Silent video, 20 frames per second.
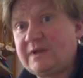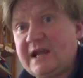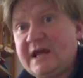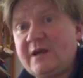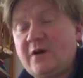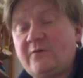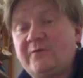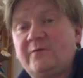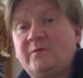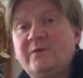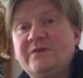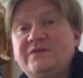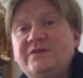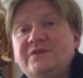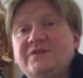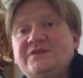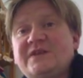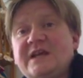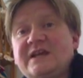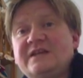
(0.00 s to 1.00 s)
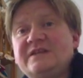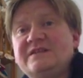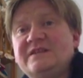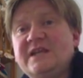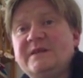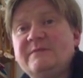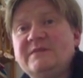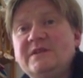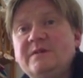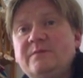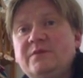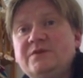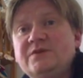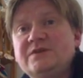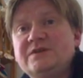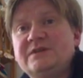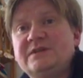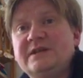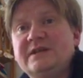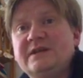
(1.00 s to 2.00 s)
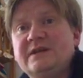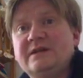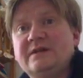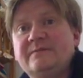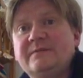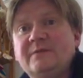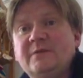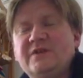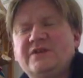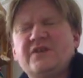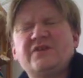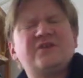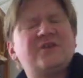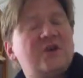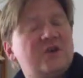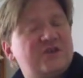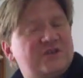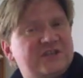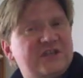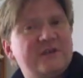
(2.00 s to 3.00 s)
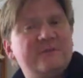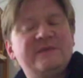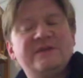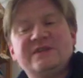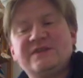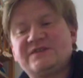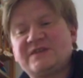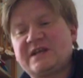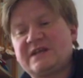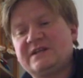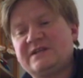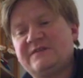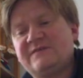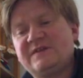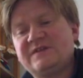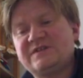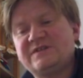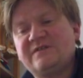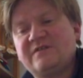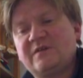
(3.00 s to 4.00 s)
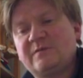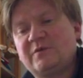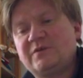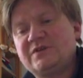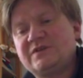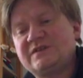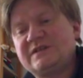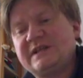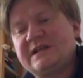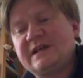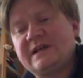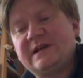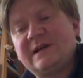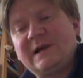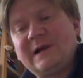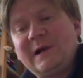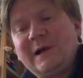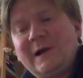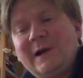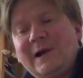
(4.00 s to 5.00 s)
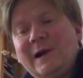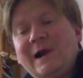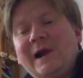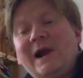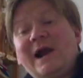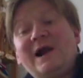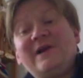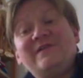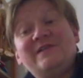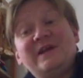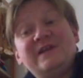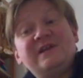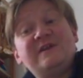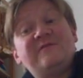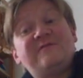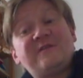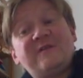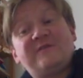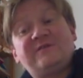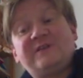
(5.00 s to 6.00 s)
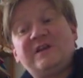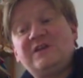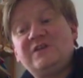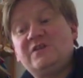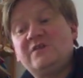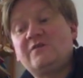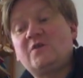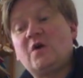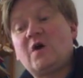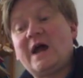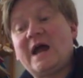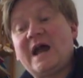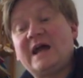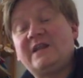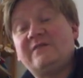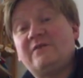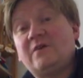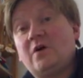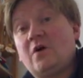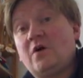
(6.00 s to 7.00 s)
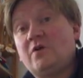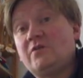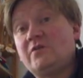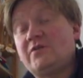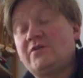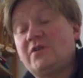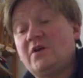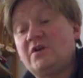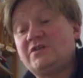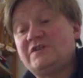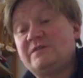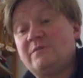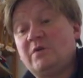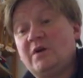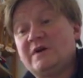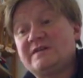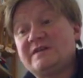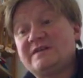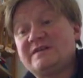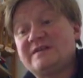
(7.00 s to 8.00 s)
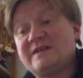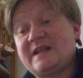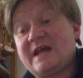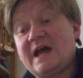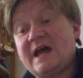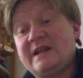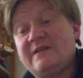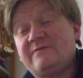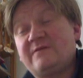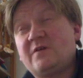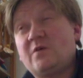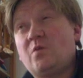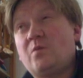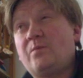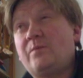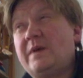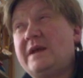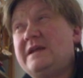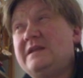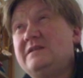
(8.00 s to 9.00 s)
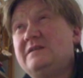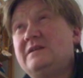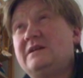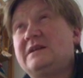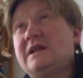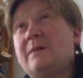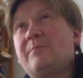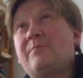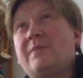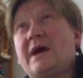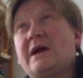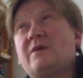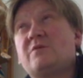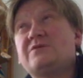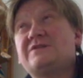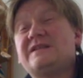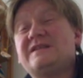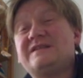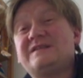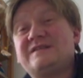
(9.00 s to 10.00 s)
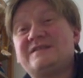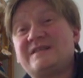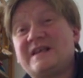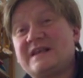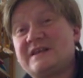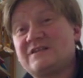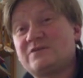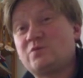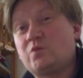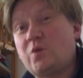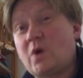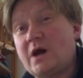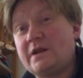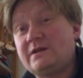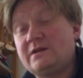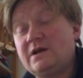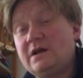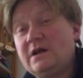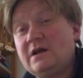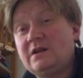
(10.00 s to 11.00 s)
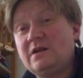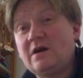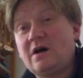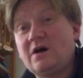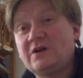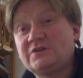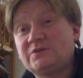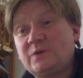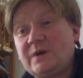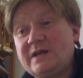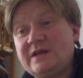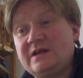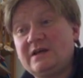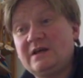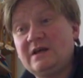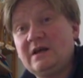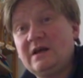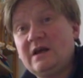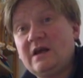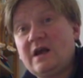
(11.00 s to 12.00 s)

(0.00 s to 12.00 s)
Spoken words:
Playoff with the second team in the Bundesliga, with the third team in the second division of the Bundesliga. And then in 15th, you've got Hanover on 30 points. As I said, Hanover beat Gladbach, was it 6-1 last week?